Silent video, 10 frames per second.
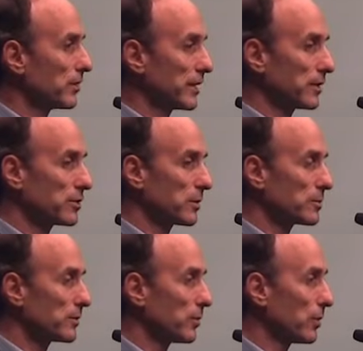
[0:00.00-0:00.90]
think in
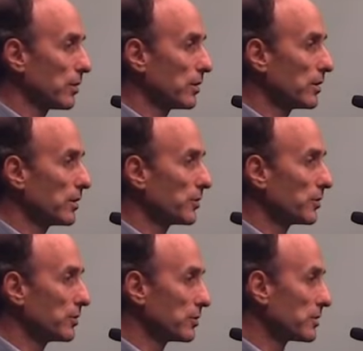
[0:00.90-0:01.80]
terms of all
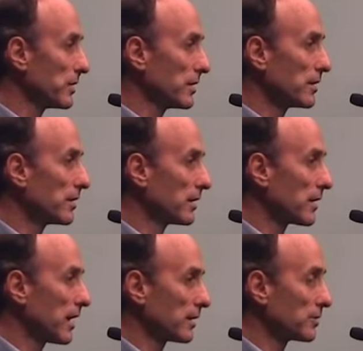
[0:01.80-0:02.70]
the UC
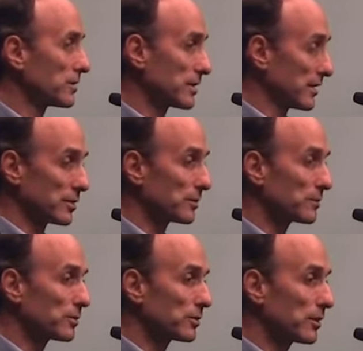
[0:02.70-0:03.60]
college
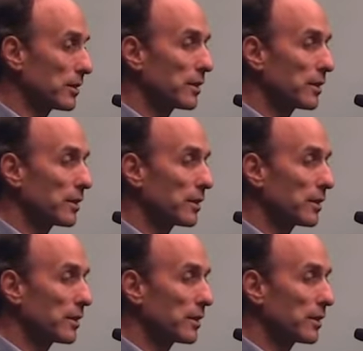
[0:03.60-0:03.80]
systems,